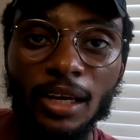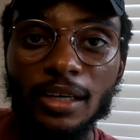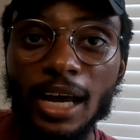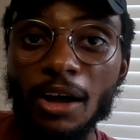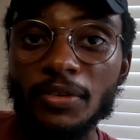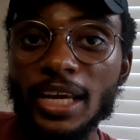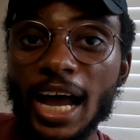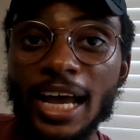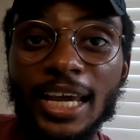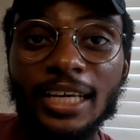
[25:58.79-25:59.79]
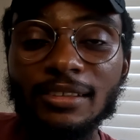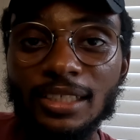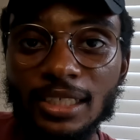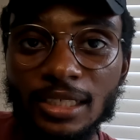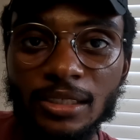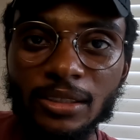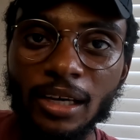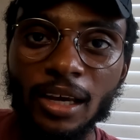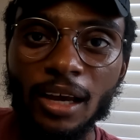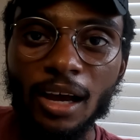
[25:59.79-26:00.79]
Now the IATs,
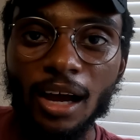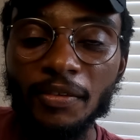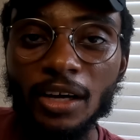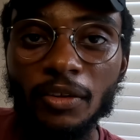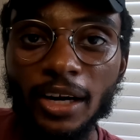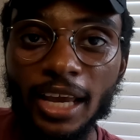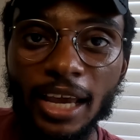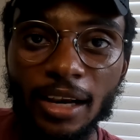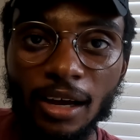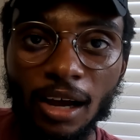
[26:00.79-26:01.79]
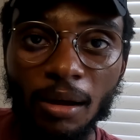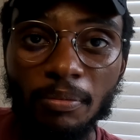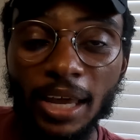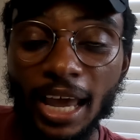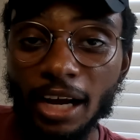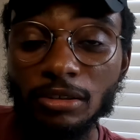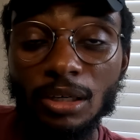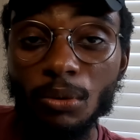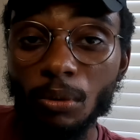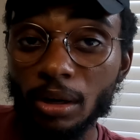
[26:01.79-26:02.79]
on the other hand, um, they
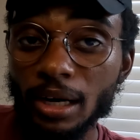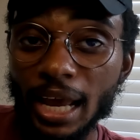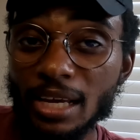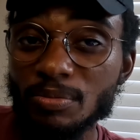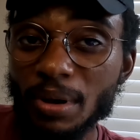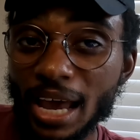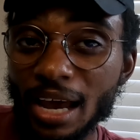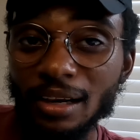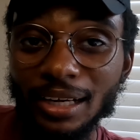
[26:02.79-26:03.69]
actually weren't as bad.